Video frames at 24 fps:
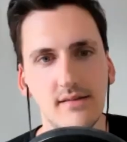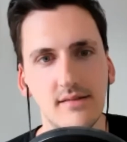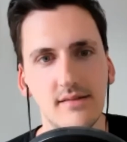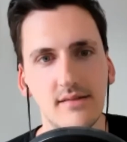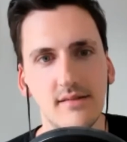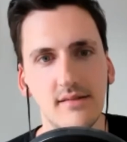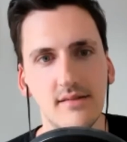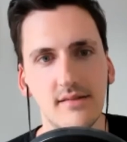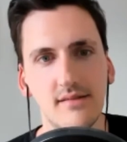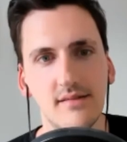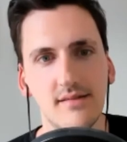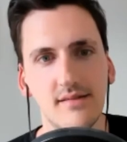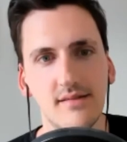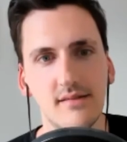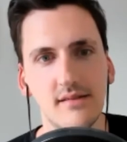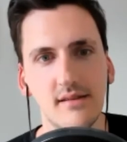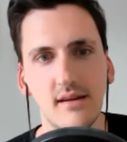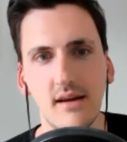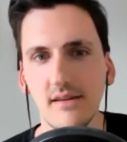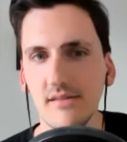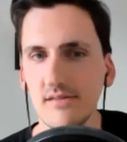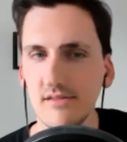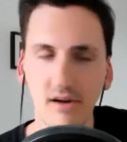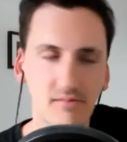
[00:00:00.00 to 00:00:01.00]
but I know we're all
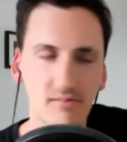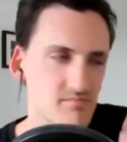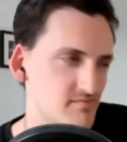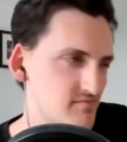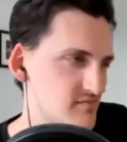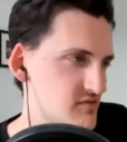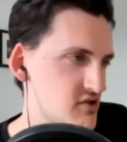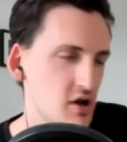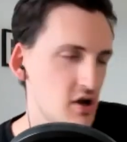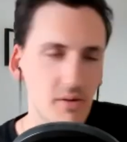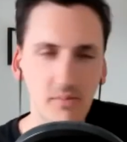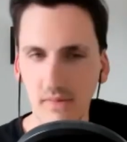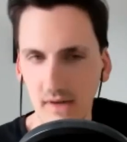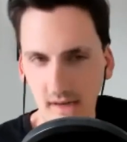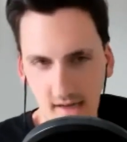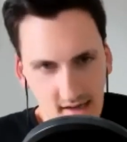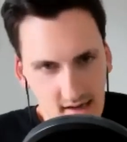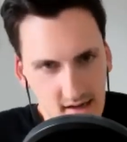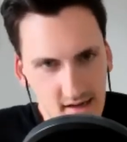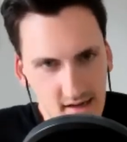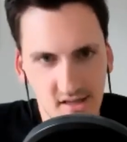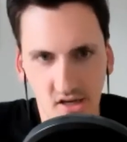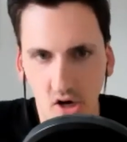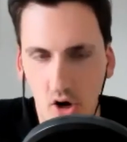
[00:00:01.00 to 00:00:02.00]
sitting Tom, on Instagram.
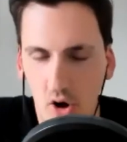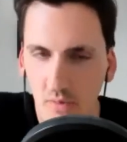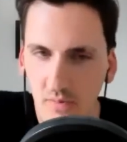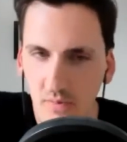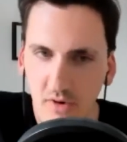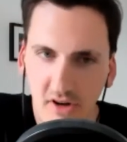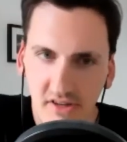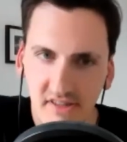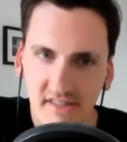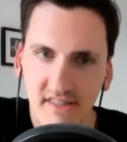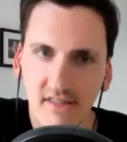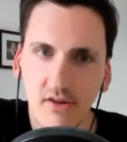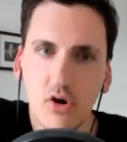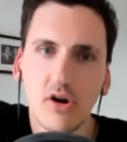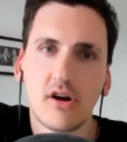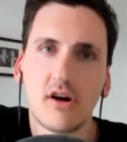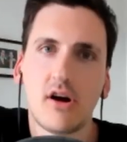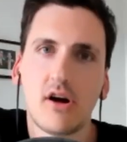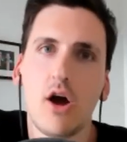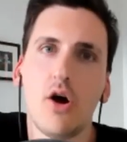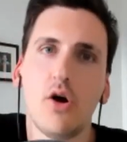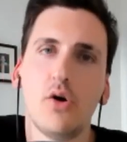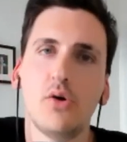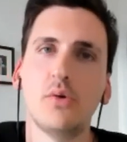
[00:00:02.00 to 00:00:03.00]
Tom, tom ross dot
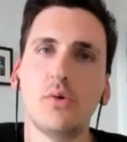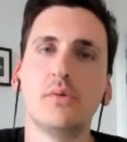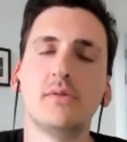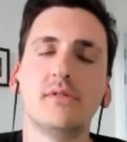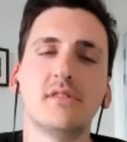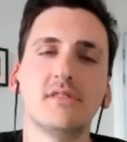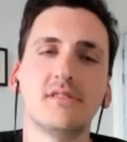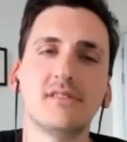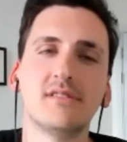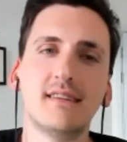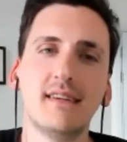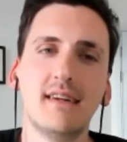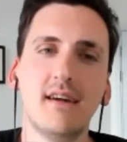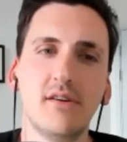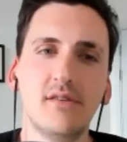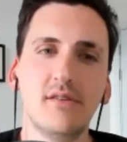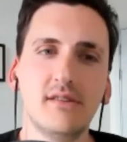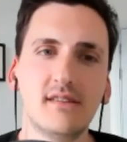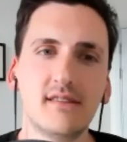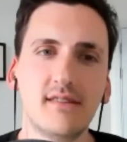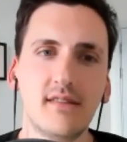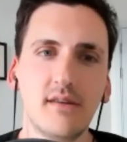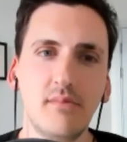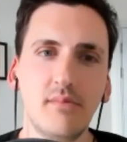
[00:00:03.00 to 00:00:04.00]
co dot co
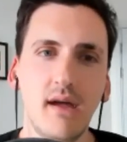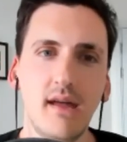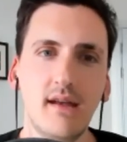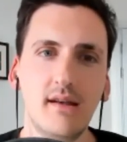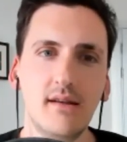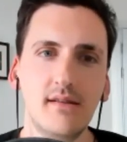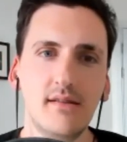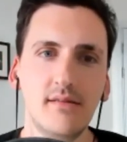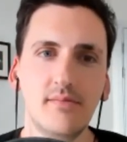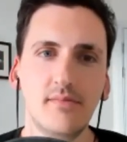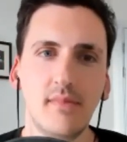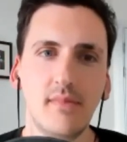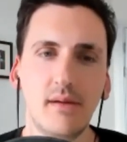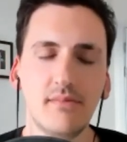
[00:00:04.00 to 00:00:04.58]
is the main main